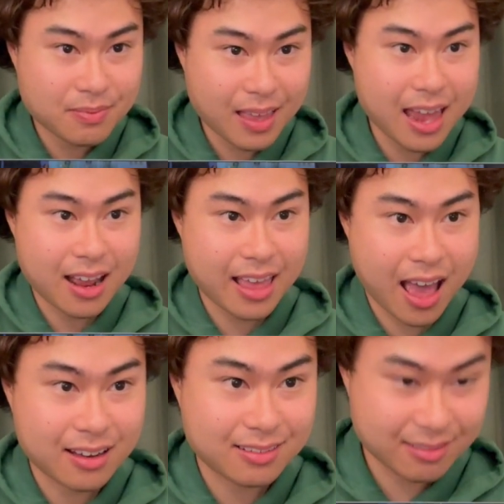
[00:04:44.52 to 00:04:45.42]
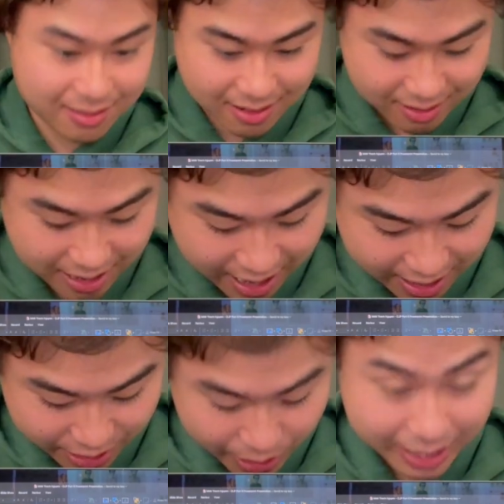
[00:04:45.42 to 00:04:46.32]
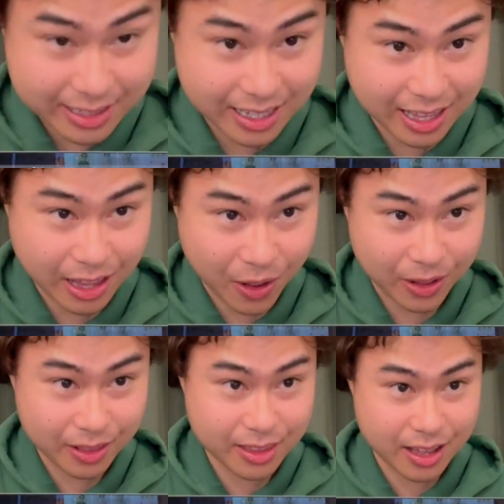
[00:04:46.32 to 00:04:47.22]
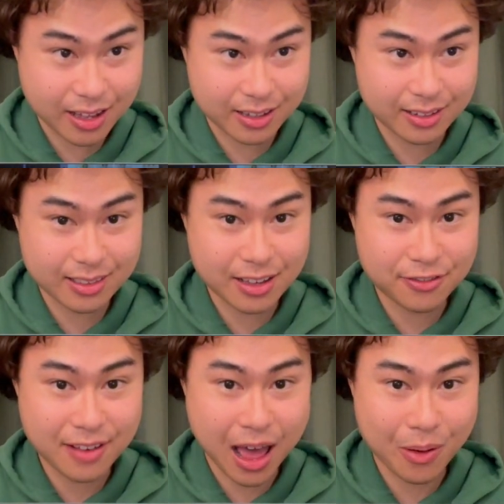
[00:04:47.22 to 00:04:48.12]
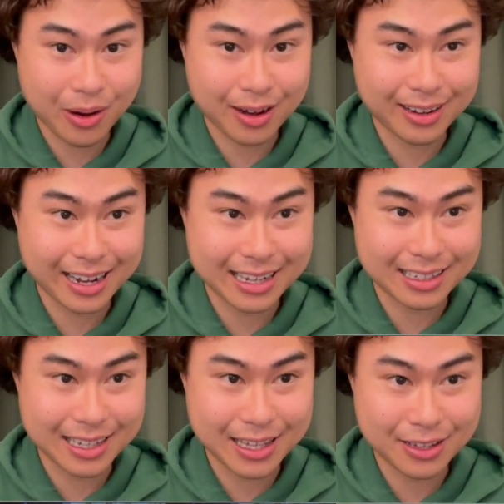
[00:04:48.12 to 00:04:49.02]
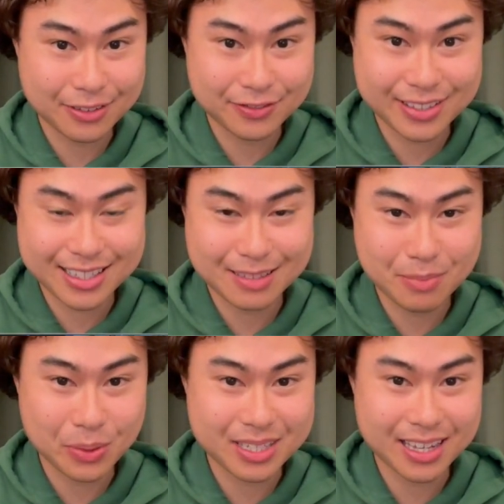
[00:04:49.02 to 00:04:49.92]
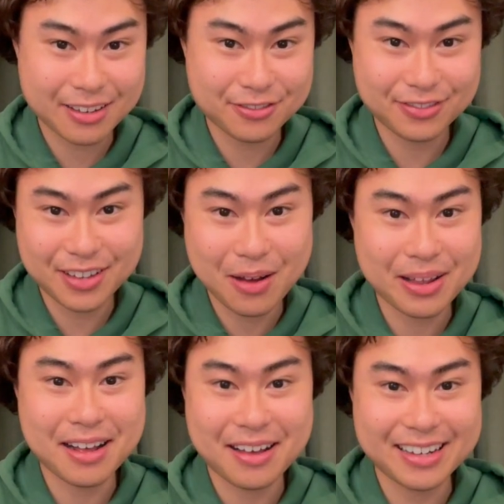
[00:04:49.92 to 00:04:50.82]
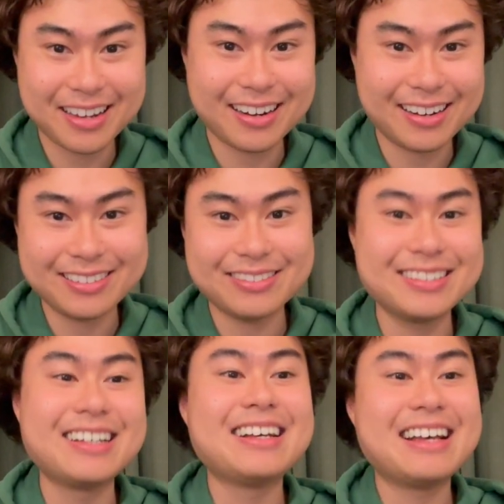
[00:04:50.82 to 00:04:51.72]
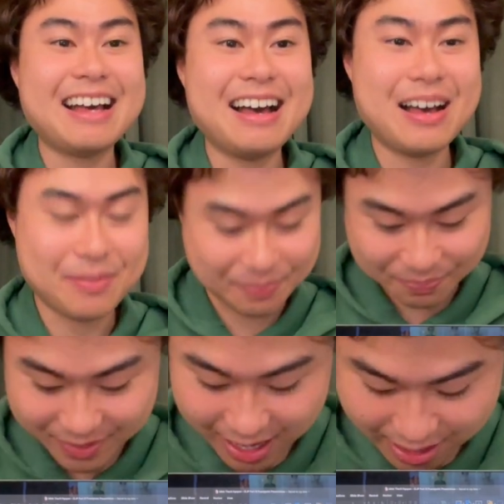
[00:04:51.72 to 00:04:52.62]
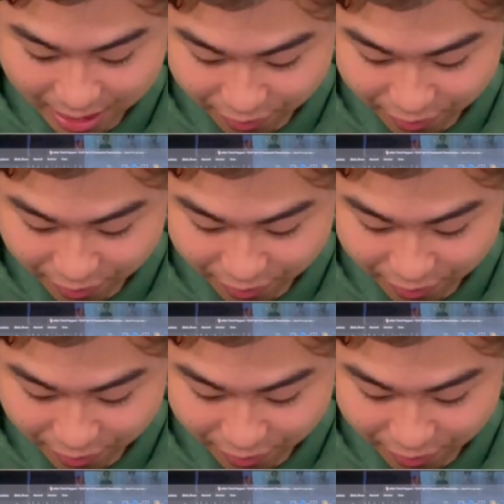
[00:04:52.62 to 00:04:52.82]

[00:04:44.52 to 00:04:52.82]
And again, you can see the flower and leaves motif going on here in the